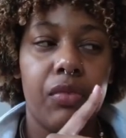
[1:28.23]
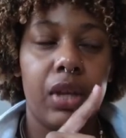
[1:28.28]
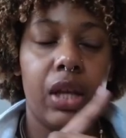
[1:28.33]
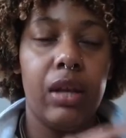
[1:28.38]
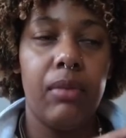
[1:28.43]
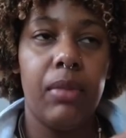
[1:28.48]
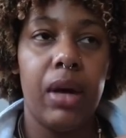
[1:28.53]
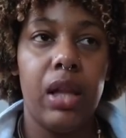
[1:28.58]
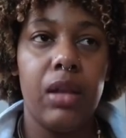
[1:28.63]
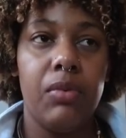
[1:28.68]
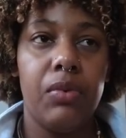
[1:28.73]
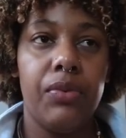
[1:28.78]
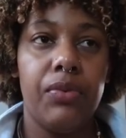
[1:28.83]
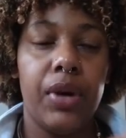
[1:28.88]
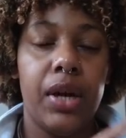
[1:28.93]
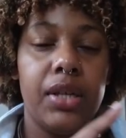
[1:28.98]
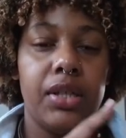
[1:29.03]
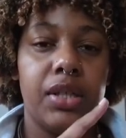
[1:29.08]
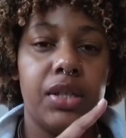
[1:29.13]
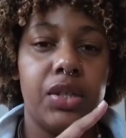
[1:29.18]
in Malibu
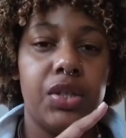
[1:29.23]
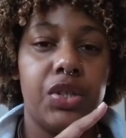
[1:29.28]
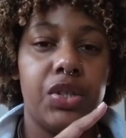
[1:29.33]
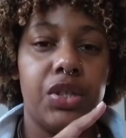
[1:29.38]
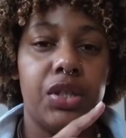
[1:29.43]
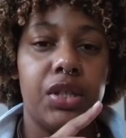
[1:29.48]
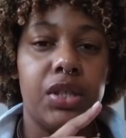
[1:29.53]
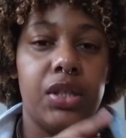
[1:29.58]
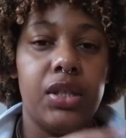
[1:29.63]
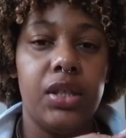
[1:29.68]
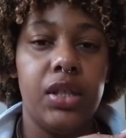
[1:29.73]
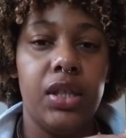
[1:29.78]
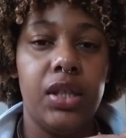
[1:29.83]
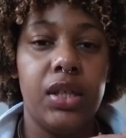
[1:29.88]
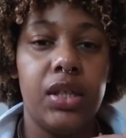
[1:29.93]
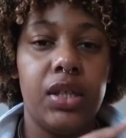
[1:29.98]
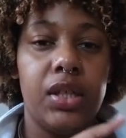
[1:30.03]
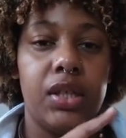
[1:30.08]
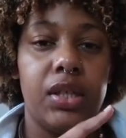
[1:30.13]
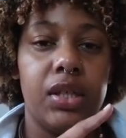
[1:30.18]
Rising, she's
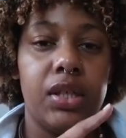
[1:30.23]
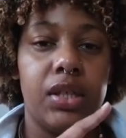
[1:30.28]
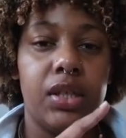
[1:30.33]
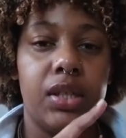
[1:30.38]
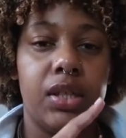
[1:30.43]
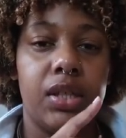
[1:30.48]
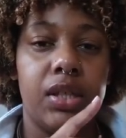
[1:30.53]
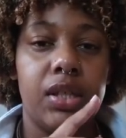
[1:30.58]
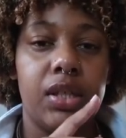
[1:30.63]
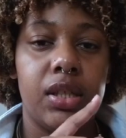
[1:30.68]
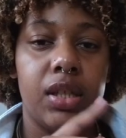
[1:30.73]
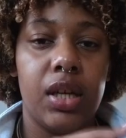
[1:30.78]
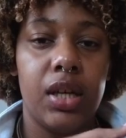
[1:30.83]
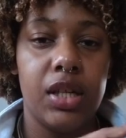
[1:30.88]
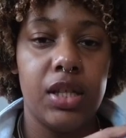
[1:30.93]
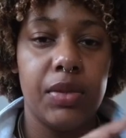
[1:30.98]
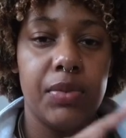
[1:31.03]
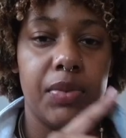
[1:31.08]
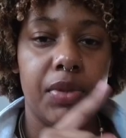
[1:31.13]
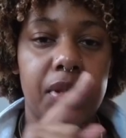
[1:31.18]
Nina's
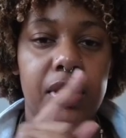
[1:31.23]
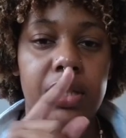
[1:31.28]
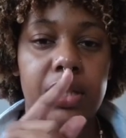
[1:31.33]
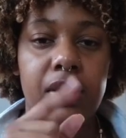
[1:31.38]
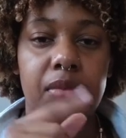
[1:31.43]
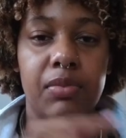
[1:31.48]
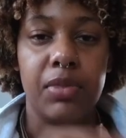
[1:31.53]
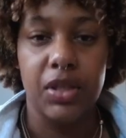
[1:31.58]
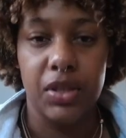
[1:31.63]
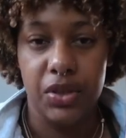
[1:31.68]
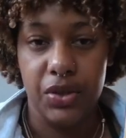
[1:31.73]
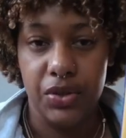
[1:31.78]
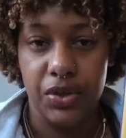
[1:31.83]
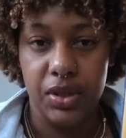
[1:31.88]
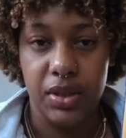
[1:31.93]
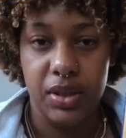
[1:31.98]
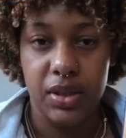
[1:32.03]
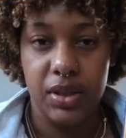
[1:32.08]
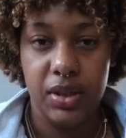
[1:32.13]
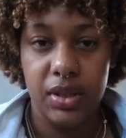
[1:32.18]
husband's
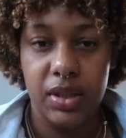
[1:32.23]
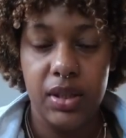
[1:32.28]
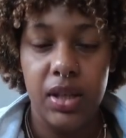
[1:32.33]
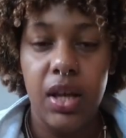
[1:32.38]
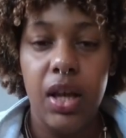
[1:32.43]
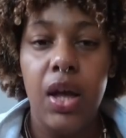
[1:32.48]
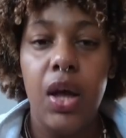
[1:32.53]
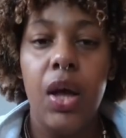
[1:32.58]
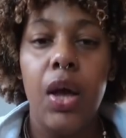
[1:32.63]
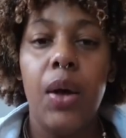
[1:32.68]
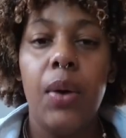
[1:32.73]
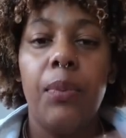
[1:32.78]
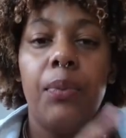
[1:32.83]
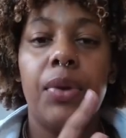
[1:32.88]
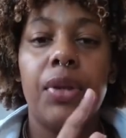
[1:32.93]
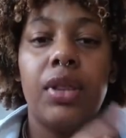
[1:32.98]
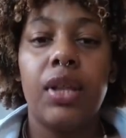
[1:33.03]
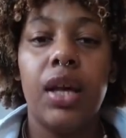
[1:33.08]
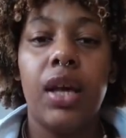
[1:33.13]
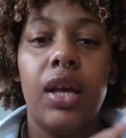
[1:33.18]
mistress.
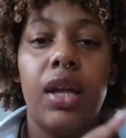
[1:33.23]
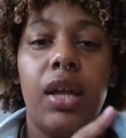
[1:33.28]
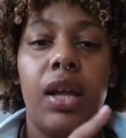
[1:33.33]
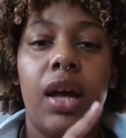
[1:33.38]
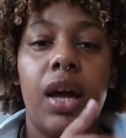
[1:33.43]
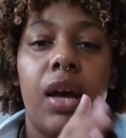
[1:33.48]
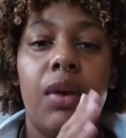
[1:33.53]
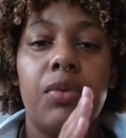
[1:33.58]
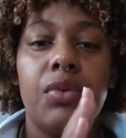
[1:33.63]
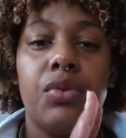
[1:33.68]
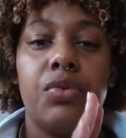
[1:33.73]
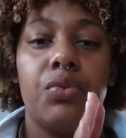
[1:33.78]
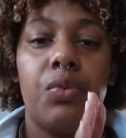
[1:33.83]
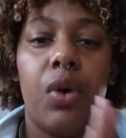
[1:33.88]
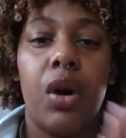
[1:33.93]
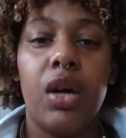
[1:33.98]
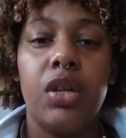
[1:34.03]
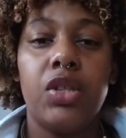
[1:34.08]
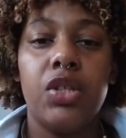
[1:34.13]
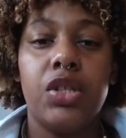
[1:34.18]
But then I was
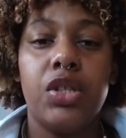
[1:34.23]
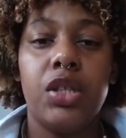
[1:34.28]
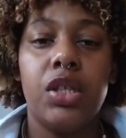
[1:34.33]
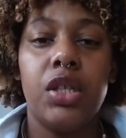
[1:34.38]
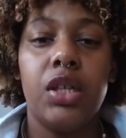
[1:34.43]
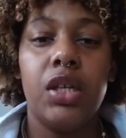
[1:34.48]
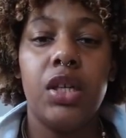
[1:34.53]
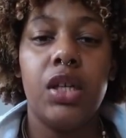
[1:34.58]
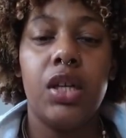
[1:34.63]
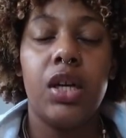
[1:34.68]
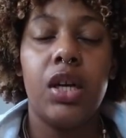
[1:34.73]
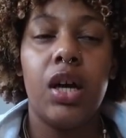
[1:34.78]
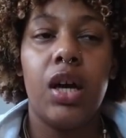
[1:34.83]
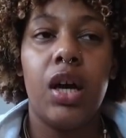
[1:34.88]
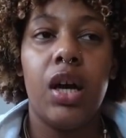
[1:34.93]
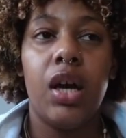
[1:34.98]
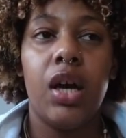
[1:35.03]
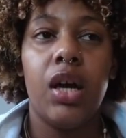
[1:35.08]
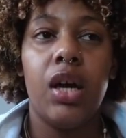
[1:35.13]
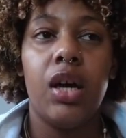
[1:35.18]
watching
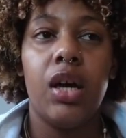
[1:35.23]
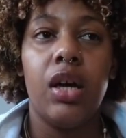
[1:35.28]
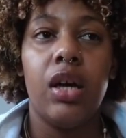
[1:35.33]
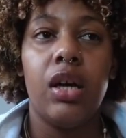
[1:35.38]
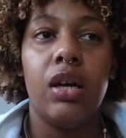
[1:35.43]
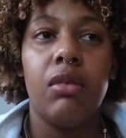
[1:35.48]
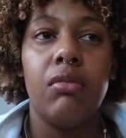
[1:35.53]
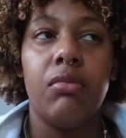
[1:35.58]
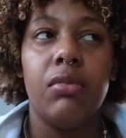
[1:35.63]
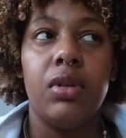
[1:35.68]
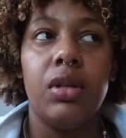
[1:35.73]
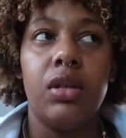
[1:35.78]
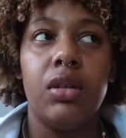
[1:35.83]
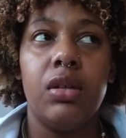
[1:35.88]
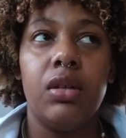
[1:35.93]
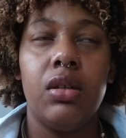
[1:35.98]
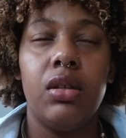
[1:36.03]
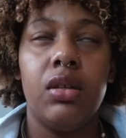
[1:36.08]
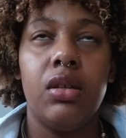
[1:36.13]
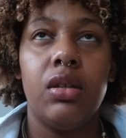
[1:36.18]

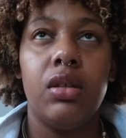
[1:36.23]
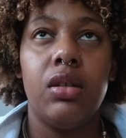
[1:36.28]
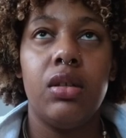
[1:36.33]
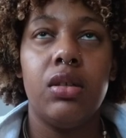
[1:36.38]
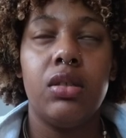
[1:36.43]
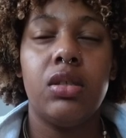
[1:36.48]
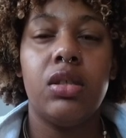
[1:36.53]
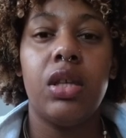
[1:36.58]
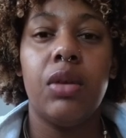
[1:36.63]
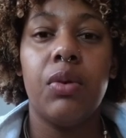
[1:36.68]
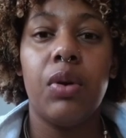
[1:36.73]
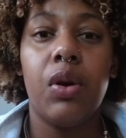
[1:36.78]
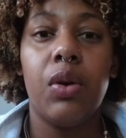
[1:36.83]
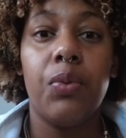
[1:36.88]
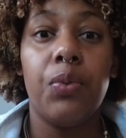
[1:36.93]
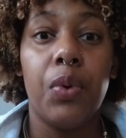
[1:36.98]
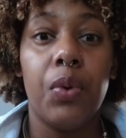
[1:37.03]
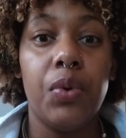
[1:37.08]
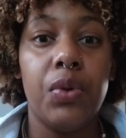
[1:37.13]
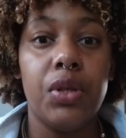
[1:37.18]
Sarah
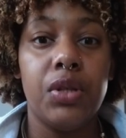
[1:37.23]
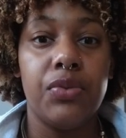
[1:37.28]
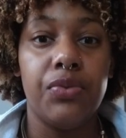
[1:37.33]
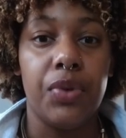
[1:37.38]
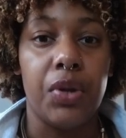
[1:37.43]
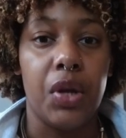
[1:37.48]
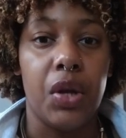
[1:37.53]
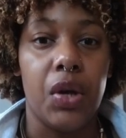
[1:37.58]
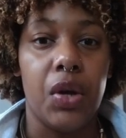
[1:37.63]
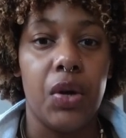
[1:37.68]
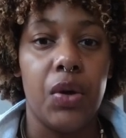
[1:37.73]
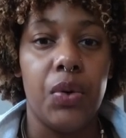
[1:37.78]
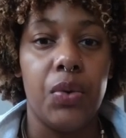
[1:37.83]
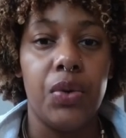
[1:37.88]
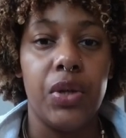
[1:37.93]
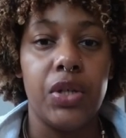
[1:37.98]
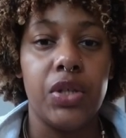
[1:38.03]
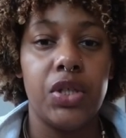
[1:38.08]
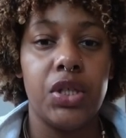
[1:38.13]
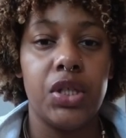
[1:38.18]
Caroli's video
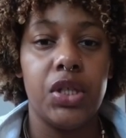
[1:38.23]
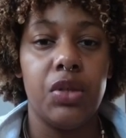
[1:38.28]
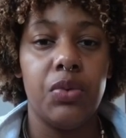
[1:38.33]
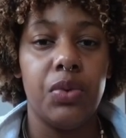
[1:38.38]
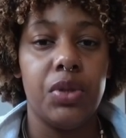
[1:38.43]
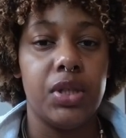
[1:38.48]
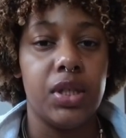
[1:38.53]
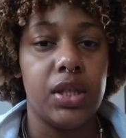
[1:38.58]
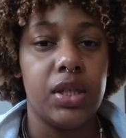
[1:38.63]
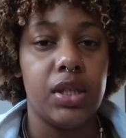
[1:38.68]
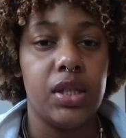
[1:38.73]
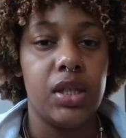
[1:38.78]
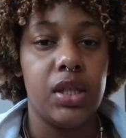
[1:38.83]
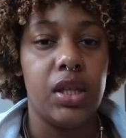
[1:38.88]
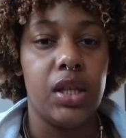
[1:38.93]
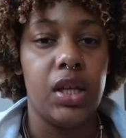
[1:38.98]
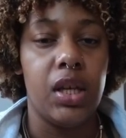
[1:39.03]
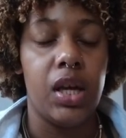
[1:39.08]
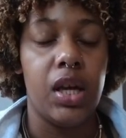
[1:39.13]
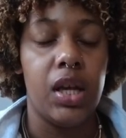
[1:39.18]
that she did with
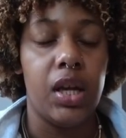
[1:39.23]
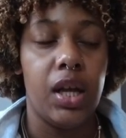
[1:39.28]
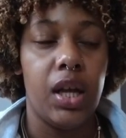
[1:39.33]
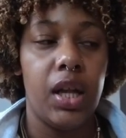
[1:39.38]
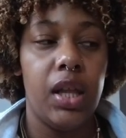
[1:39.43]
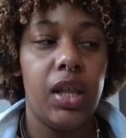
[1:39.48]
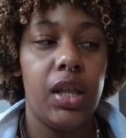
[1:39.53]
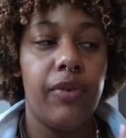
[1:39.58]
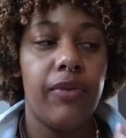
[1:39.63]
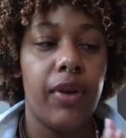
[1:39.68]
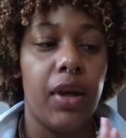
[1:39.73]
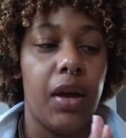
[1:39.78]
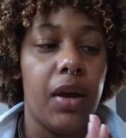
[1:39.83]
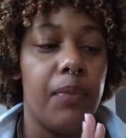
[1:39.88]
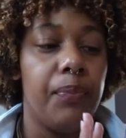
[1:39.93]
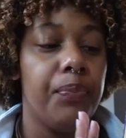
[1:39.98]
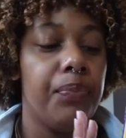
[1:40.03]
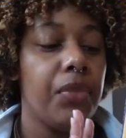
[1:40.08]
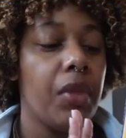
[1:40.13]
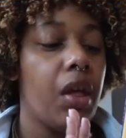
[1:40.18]
Destiny and Haley
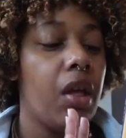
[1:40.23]
Fam,